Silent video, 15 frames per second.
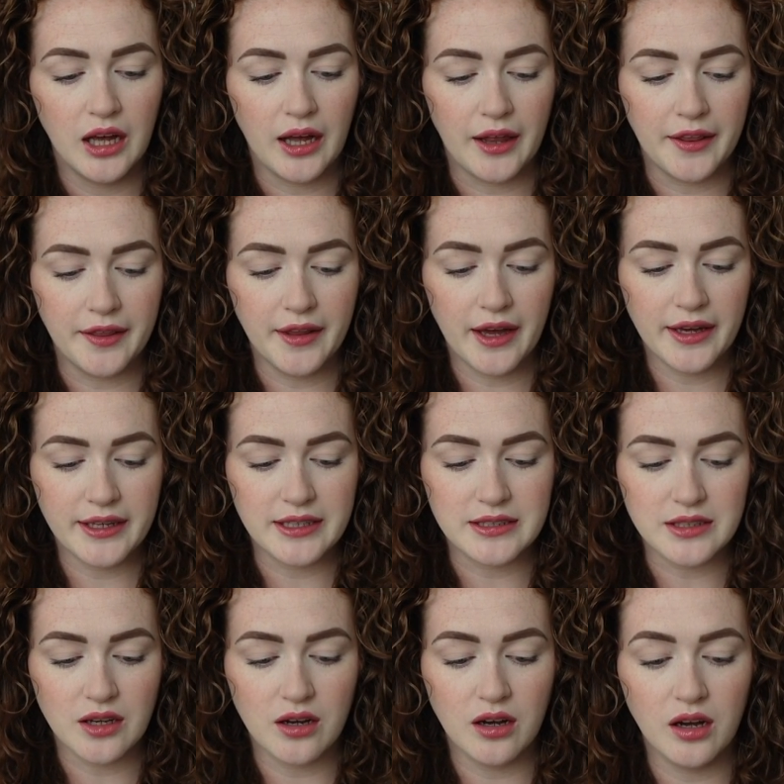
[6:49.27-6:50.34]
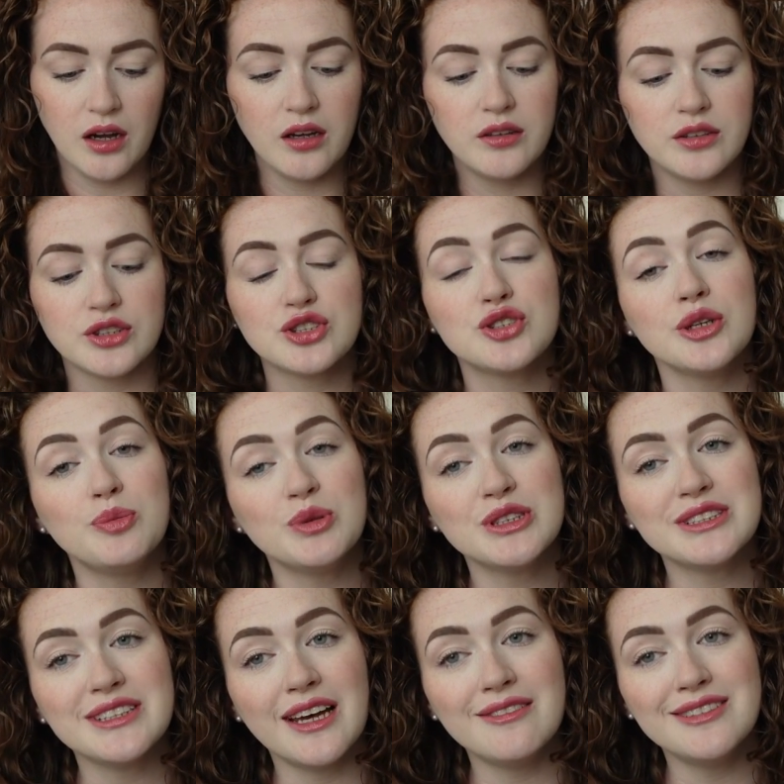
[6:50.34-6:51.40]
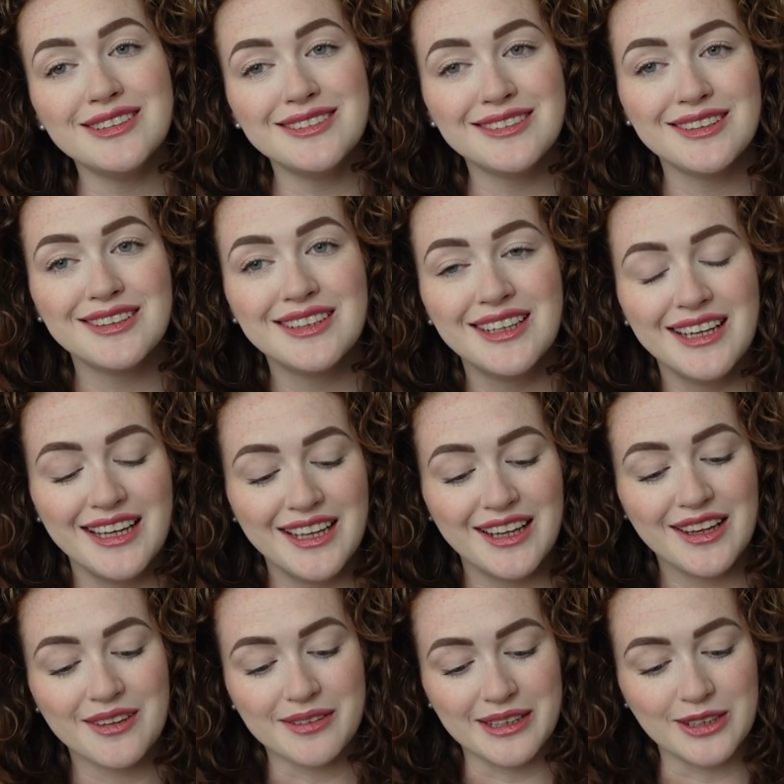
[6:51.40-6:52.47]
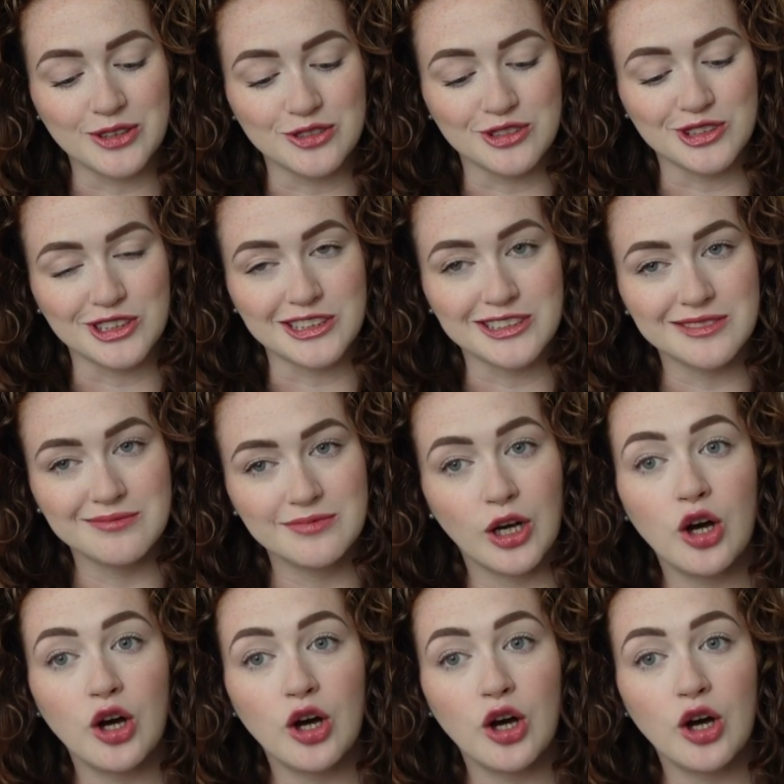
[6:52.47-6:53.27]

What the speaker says: And that is on the 777-300.